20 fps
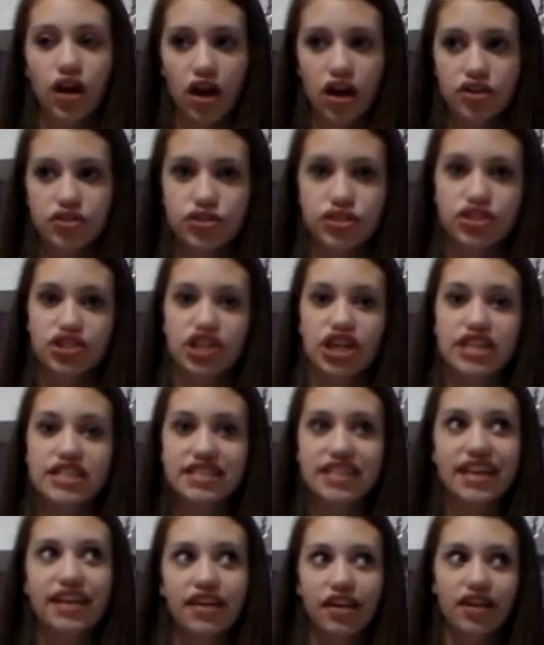Audrey dress.
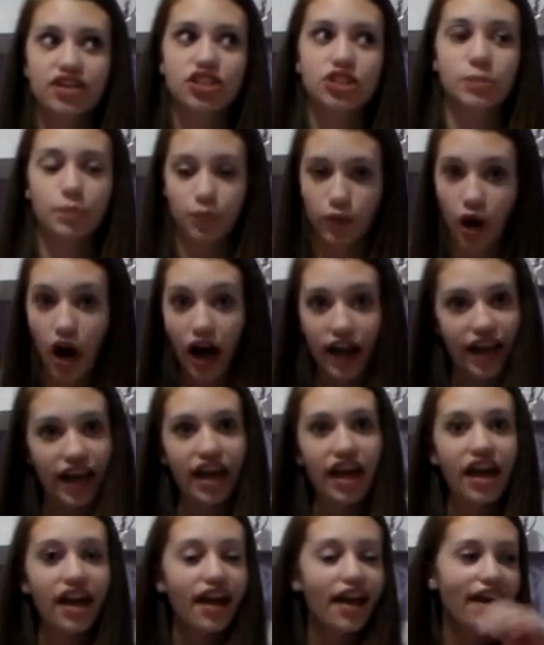Thank God she brought
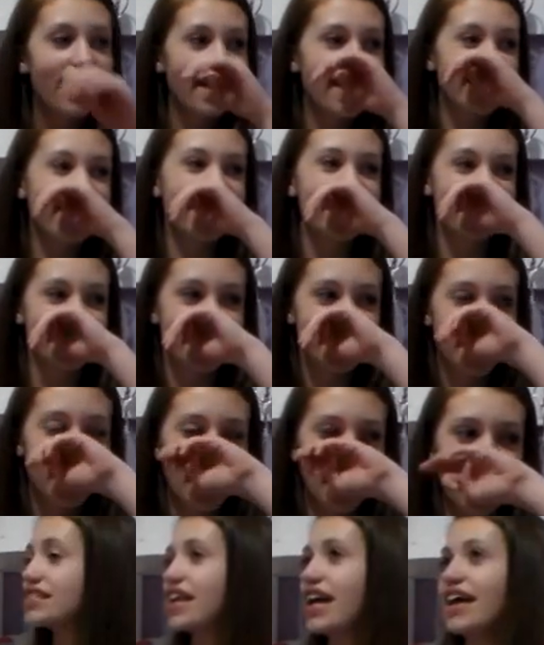it.
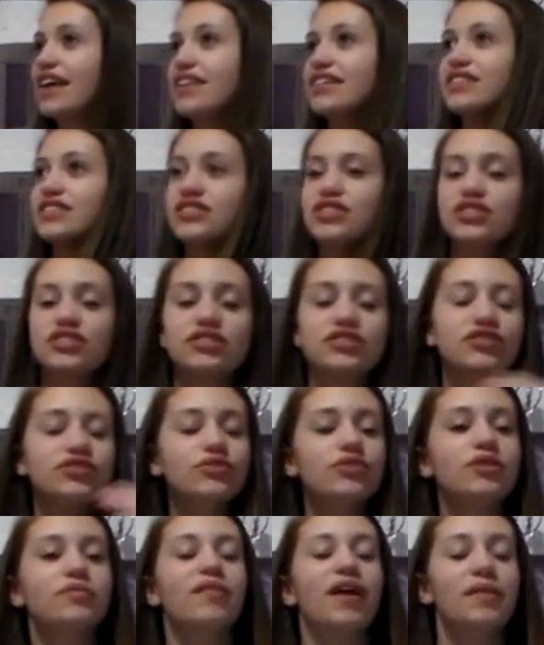And she's
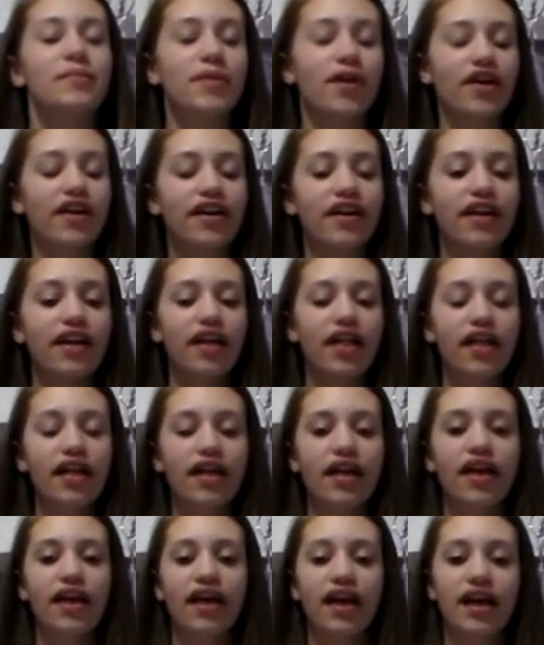doing my part,
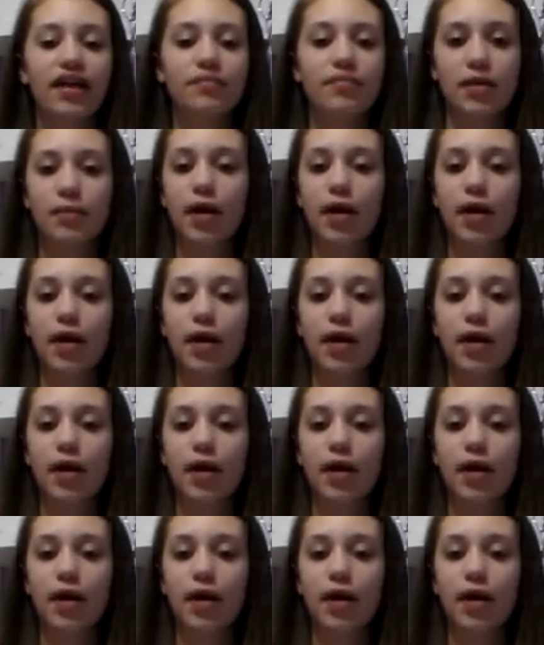and my